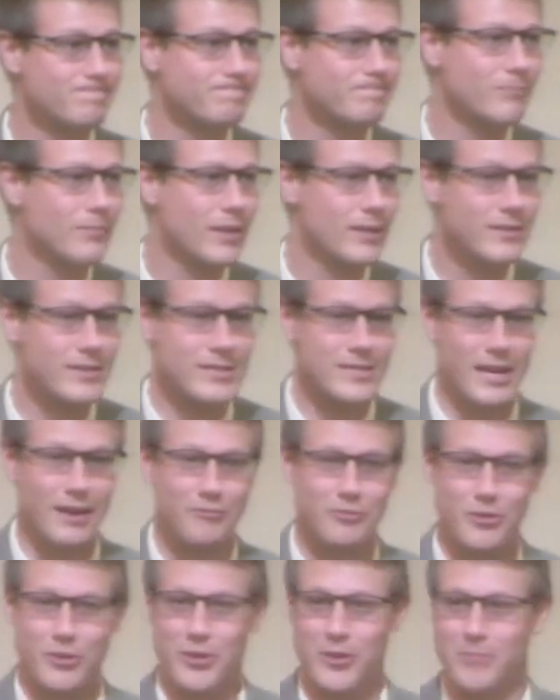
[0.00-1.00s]
this
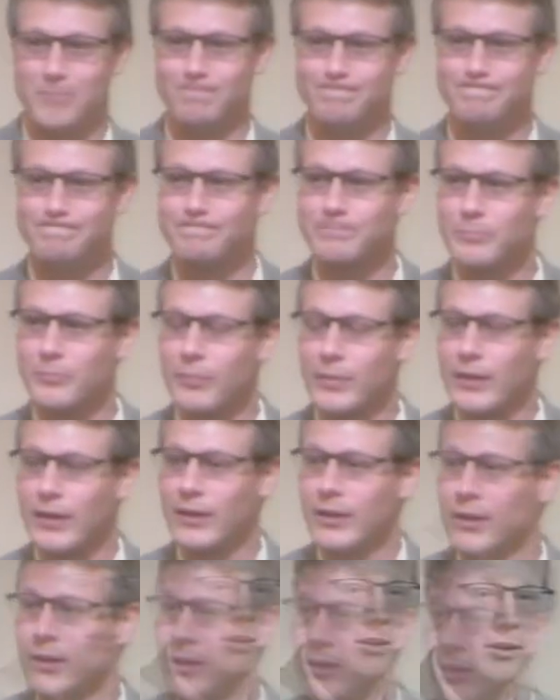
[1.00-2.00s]
afternoon.
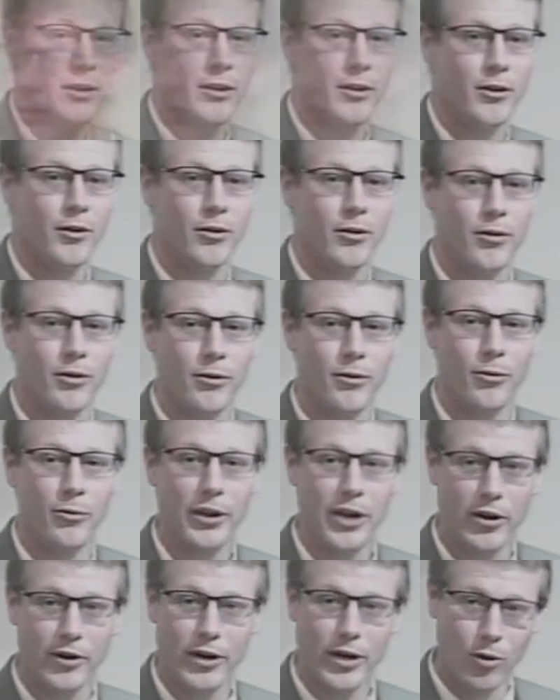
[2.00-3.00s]
We
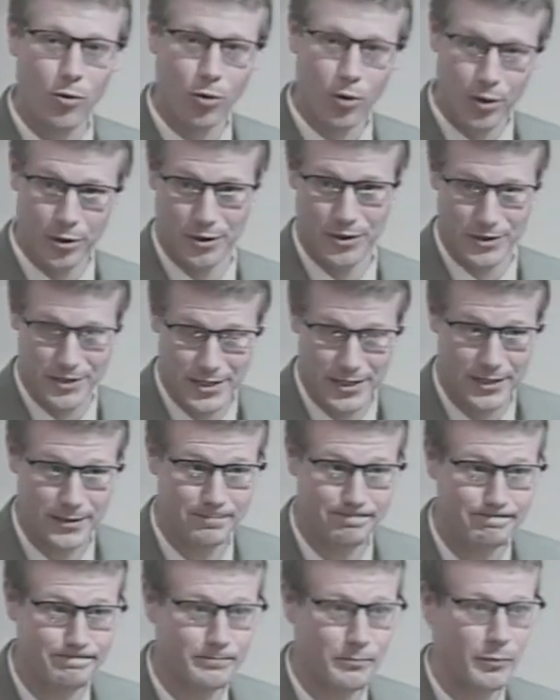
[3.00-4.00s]
are in a world
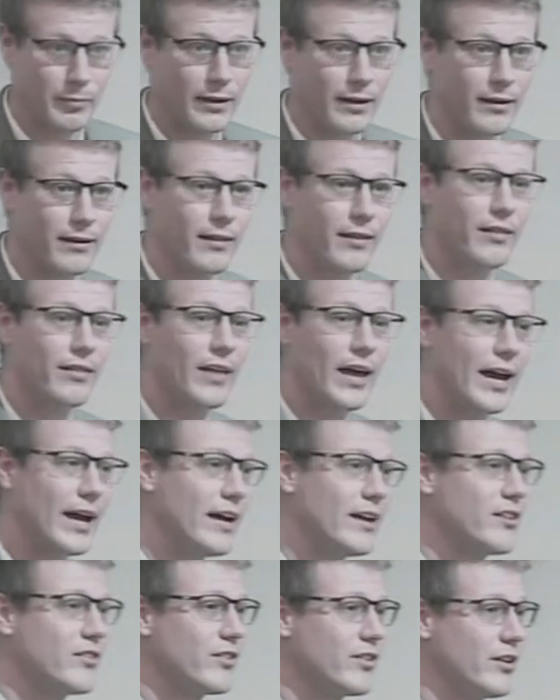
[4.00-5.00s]

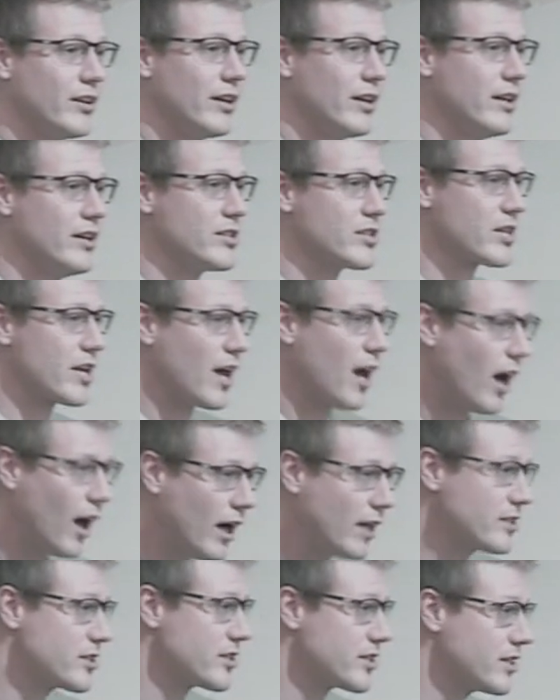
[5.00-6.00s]
that is
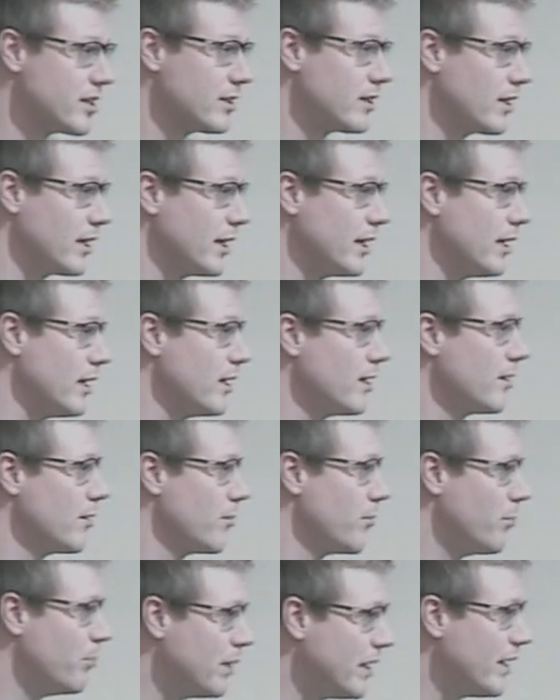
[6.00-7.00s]
constantly
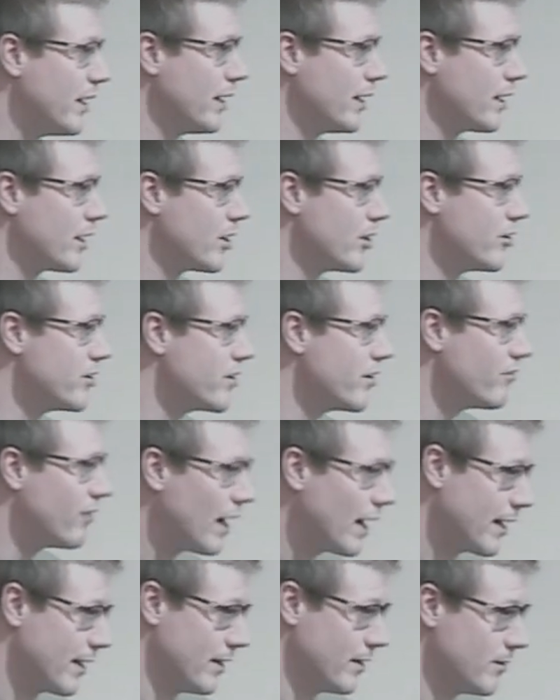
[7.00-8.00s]
being
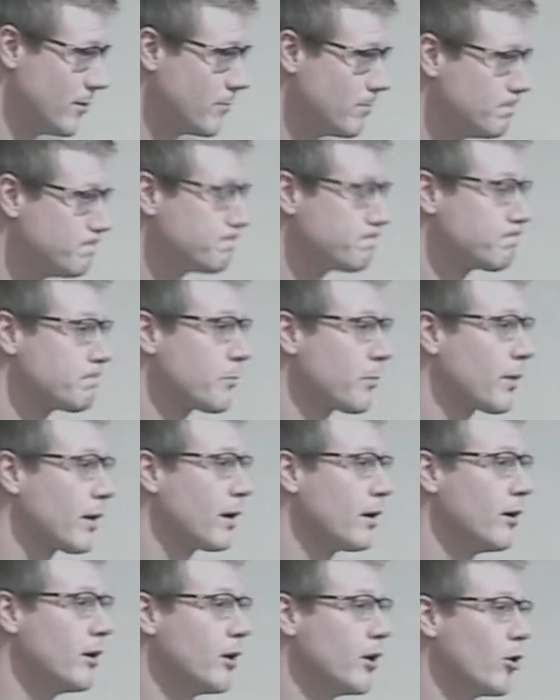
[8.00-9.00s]
divided.
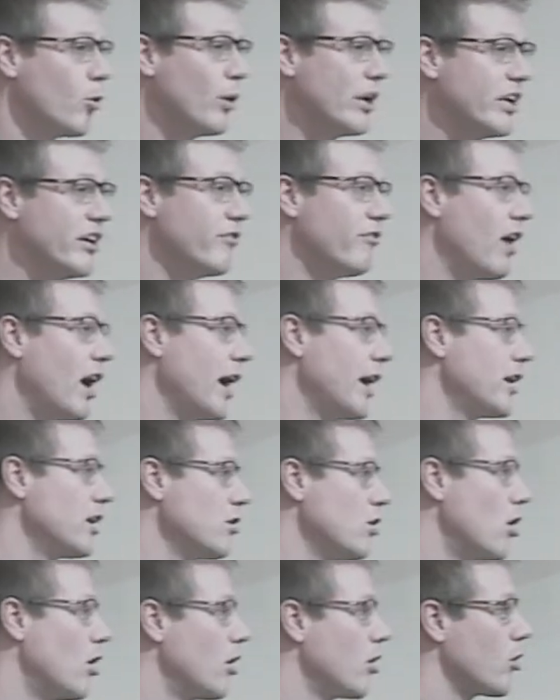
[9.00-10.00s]
We divide
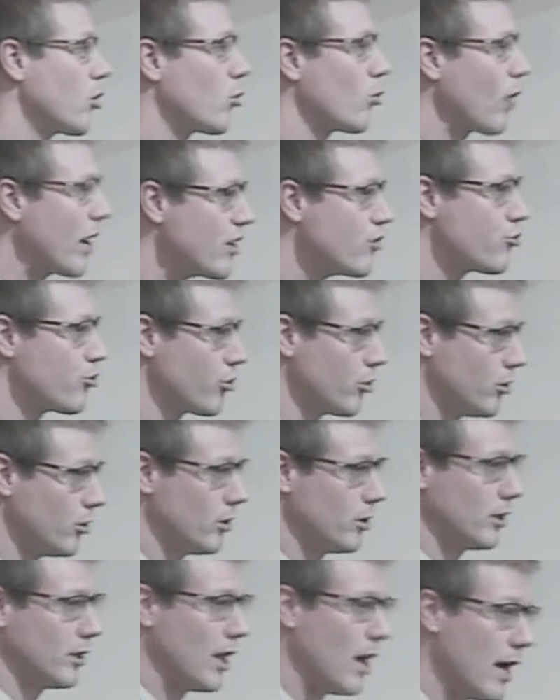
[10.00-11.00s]
along racial
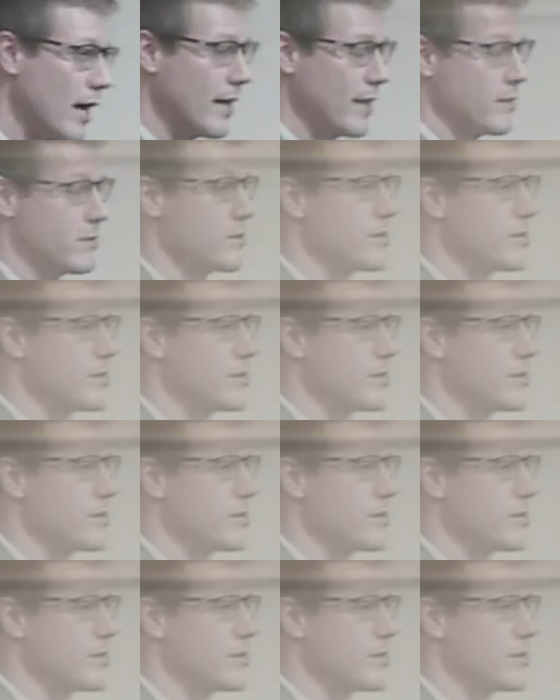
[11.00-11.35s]
lines.